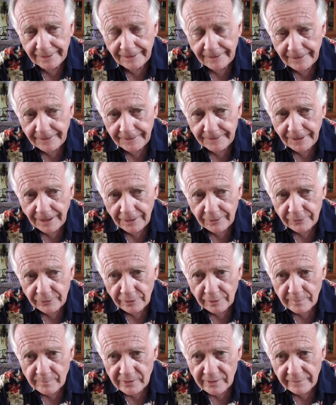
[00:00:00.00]
not in
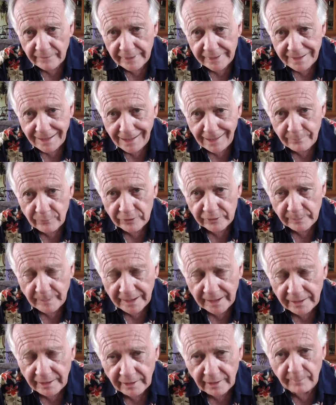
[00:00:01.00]
terms of the time we
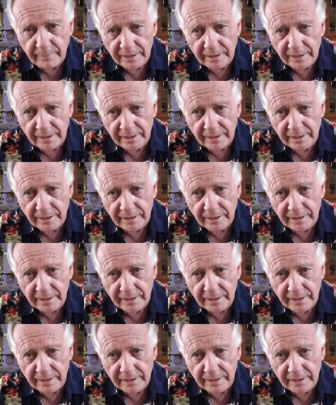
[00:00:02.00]
spend here,